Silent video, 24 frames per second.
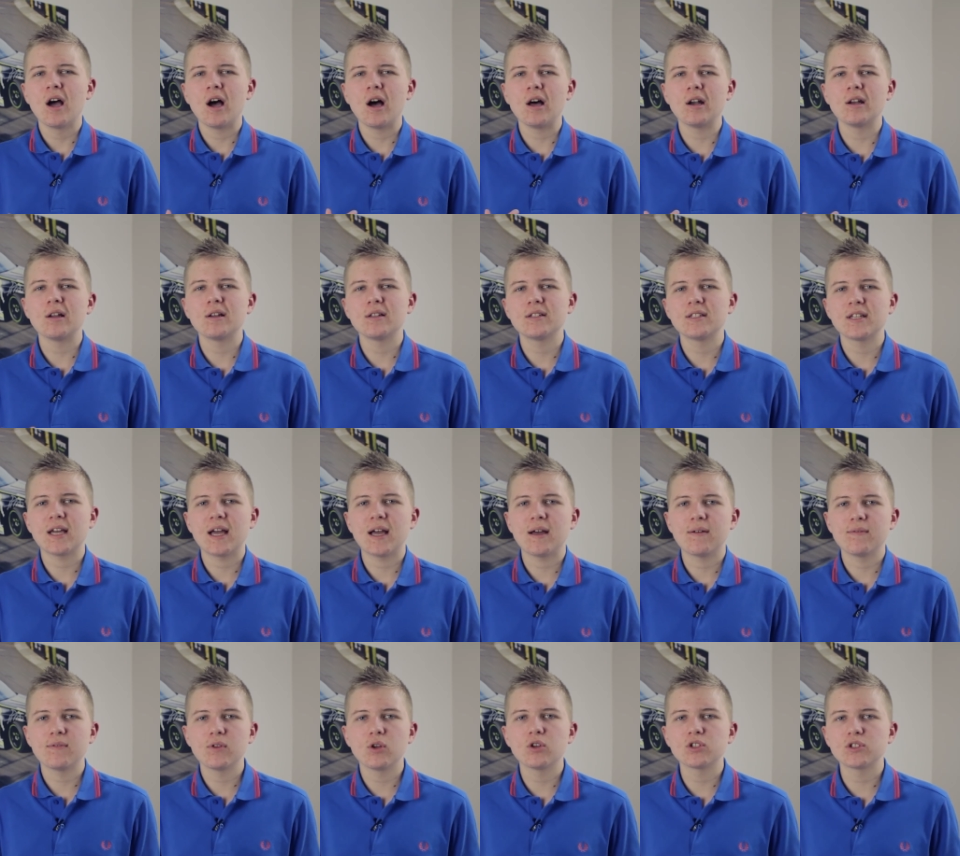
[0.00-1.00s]
I like to
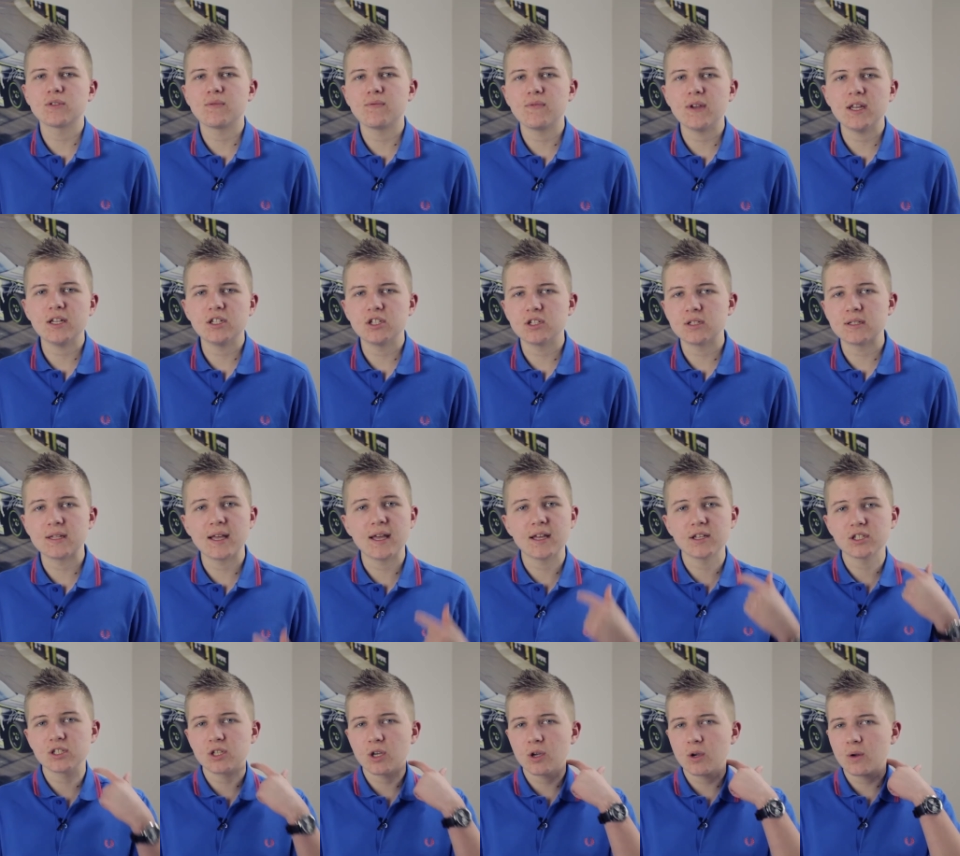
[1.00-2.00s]
have lots of features
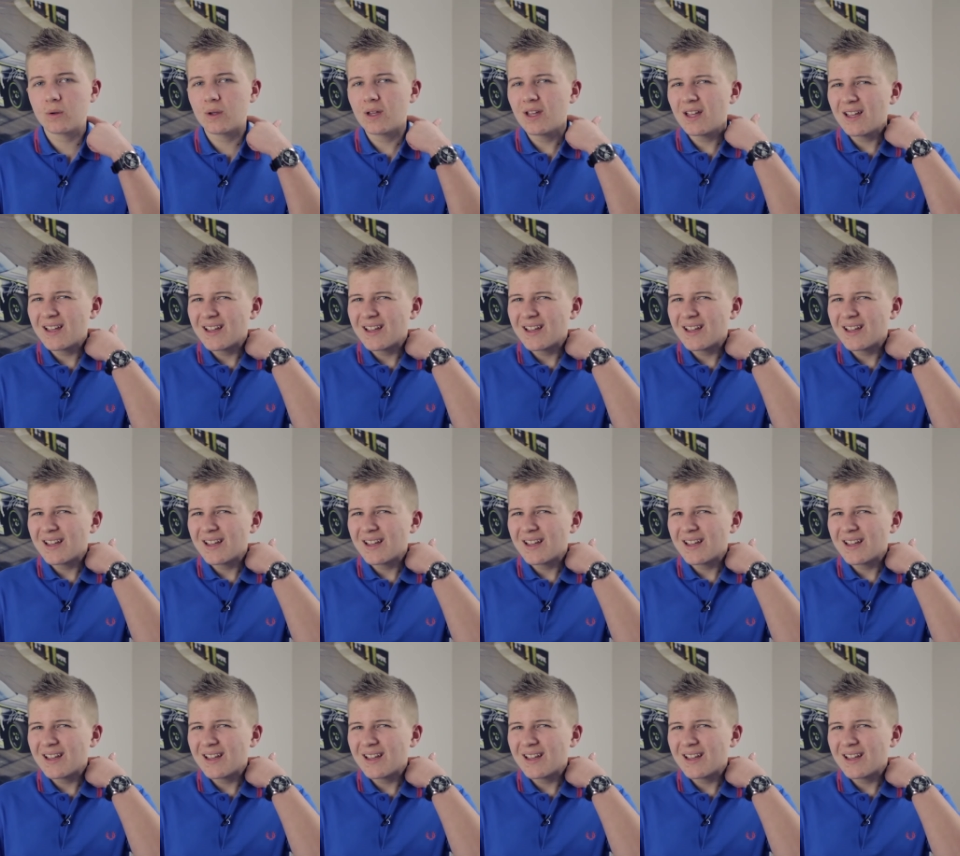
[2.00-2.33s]
there. So